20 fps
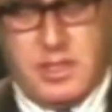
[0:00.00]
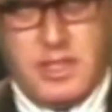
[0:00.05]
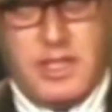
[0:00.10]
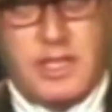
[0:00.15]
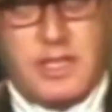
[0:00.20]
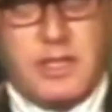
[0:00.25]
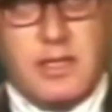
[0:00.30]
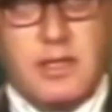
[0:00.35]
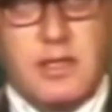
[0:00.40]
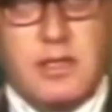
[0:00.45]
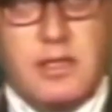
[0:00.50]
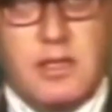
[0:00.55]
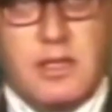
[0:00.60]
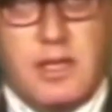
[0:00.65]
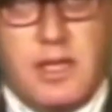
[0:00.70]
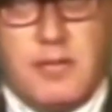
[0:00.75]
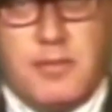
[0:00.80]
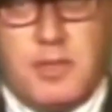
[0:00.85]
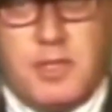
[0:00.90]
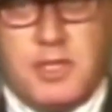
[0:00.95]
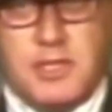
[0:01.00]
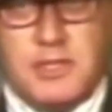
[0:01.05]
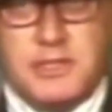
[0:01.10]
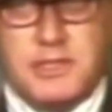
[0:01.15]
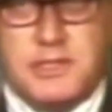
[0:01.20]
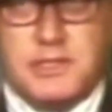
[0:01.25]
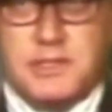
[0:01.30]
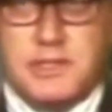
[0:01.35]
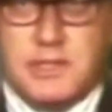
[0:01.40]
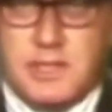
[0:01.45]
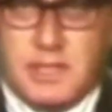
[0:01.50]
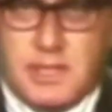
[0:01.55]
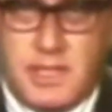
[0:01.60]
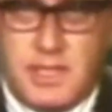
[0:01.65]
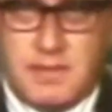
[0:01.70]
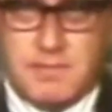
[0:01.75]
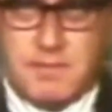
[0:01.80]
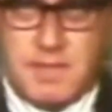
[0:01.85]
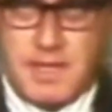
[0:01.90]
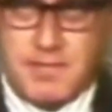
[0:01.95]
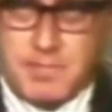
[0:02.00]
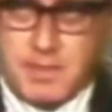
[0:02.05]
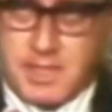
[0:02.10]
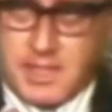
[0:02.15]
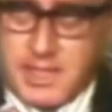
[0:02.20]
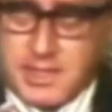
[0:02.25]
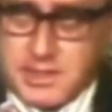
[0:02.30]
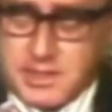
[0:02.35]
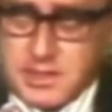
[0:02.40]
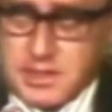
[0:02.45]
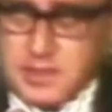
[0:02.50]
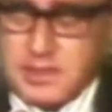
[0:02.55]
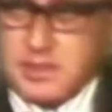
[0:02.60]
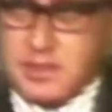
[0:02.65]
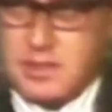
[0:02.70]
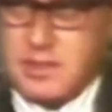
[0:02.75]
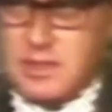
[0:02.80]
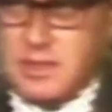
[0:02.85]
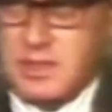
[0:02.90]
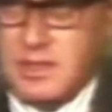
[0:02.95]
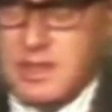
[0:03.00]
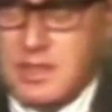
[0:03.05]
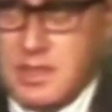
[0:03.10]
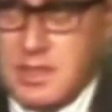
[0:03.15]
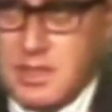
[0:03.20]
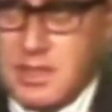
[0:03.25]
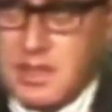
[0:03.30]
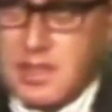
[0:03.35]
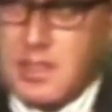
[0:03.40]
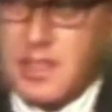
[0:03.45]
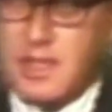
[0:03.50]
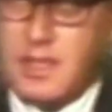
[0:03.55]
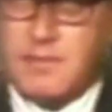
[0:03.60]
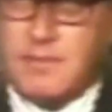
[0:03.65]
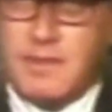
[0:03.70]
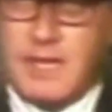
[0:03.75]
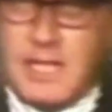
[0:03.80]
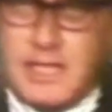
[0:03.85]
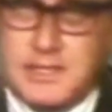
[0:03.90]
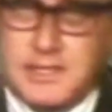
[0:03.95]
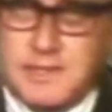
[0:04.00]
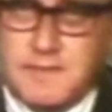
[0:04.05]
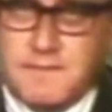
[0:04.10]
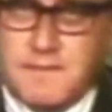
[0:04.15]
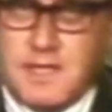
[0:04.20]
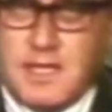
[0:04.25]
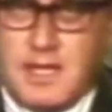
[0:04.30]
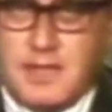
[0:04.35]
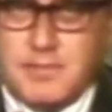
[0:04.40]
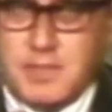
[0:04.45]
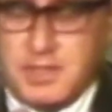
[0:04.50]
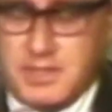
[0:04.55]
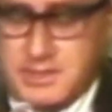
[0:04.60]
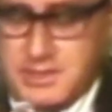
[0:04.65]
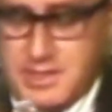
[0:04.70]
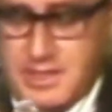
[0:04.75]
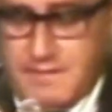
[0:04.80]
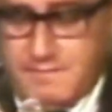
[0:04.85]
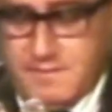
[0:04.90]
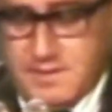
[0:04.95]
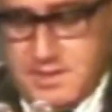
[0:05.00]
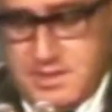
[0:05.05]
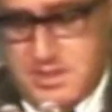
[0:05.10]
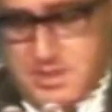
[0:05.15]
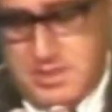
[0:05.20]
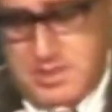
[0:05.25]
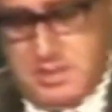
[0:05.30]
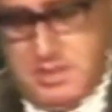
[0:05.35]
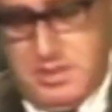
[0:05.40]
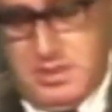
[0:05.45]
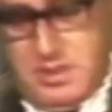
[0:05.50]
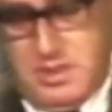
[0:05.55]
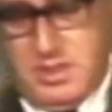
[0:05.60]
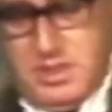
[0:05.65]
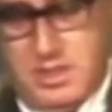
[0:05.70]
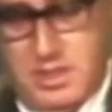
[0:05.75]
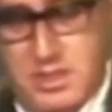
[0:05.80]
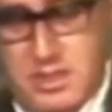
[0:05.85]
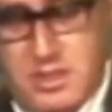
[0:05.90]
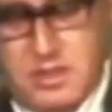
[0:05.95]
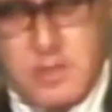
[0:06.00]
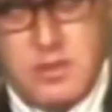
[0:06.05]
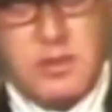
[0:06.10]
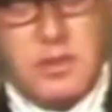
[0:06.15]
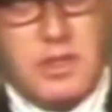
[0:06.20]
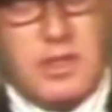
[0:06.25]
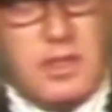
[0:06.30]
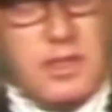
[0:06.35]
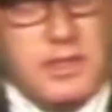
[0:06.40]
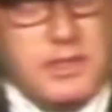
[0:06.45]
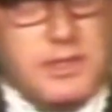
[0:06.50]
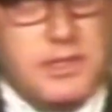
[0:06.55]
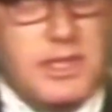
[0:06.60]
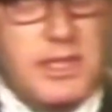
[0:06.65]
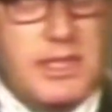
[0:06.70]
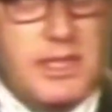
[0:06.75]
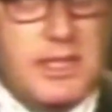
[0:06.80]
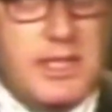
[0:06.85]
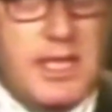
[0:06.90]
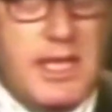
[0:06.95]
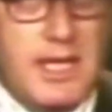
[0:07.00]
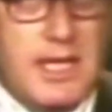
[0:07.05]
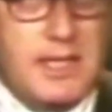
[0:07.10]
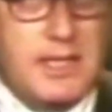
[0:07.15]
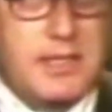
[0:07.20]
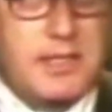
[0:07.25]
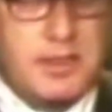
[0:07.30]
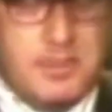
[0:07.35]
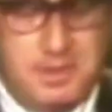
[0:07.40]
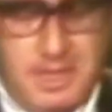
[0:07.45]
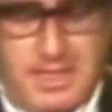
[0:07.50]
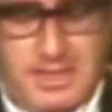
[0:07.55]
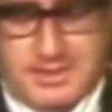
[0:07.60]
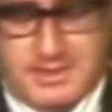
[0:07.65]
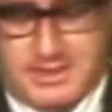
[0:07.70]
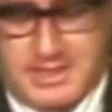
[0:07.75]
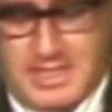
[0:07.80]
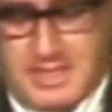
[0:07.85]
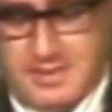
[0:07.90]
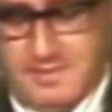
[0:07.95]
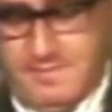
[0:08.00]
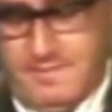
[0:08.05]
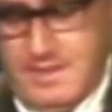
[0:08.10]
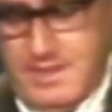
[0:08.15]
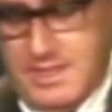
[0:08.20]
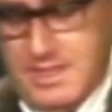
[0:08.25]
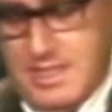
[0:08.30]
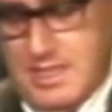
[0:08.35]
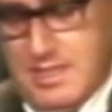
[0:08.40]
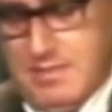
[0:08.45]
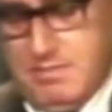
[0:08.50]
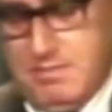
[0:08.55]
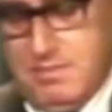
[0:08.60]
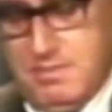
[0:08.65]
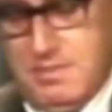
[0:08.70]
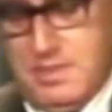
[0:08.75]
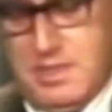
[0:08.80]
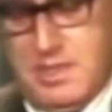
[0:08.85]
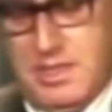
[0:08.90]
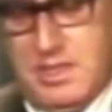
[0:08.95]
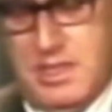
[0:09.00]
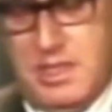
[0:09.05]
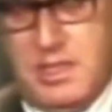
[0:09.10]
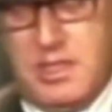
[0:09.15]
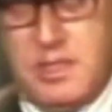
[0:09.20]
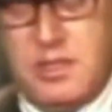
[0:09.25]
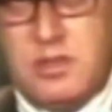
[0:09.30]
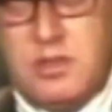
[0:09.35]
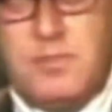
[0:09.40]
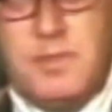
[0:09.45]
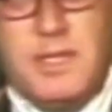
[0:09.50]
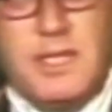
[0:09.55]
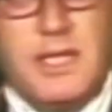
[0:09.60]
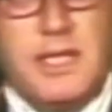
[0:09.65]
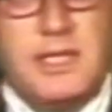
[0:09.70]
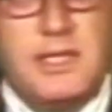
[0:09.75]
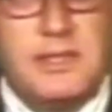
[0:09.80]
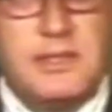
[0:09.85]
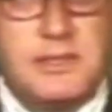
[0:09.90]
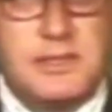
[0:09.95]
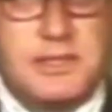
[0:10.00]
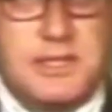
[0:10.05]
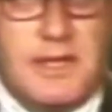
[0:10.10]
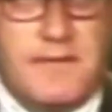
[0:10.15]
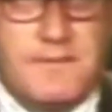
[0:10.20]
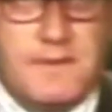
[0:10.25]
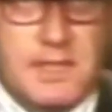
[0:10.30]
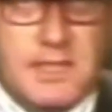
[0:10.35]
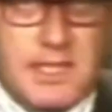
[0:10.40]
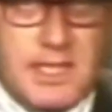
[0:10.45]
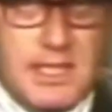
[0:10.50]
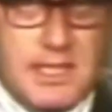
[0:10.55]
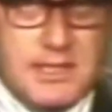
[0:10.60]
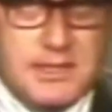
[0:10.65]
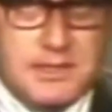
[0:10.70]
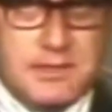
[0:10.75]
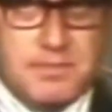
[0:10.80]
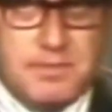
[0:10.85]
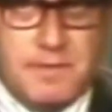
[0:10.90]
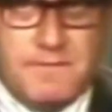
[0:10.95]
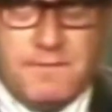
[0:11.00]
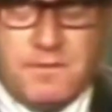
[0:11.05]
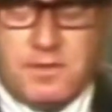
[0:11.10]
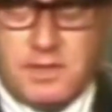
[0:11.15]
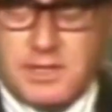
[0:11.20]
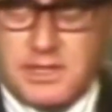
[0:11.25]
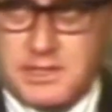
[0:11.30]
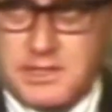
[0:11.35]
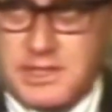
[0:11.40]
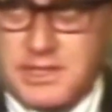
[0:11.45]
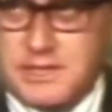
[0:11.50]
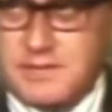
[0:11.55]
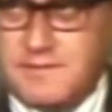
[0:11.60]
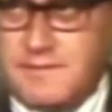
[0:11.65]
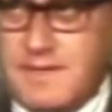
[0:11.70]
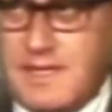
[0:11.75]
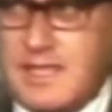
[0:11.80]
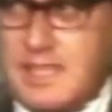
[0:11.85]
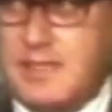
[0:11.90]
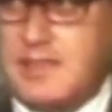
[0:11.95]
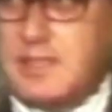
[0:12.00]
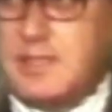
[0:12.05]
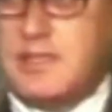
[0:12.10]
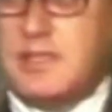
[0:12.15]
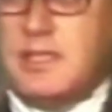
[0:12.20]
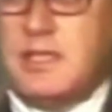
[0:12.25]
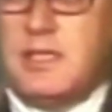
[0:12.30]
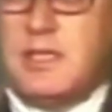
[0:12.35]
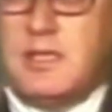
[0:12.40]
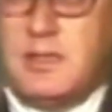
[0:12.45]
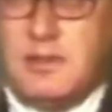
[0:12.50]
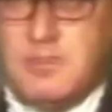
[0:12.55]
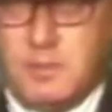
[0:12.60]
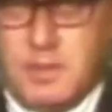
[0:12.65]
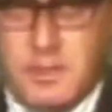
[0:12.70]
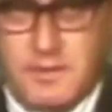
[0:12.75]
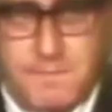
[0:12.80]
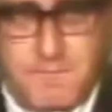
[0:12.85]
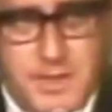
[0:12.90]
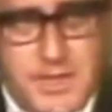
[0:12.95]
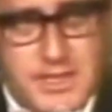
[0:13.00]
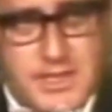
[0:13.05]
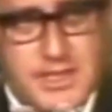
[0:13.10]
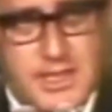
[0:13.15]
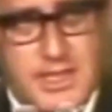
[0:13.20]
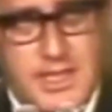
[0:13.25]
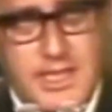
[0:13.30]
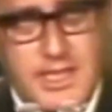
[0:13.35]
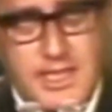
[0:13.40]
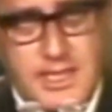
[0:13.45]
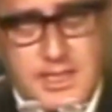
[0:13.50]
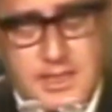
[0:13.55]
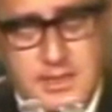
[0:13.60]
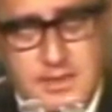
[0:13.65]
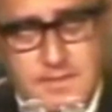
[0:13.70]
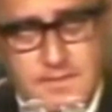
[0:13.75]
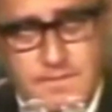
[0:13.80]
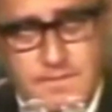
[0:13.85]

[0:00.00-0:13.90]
that there was, in preparation, a massive communist effort to launch an attack throughout South Vietnam to begin several days before the ceasefire would have been declared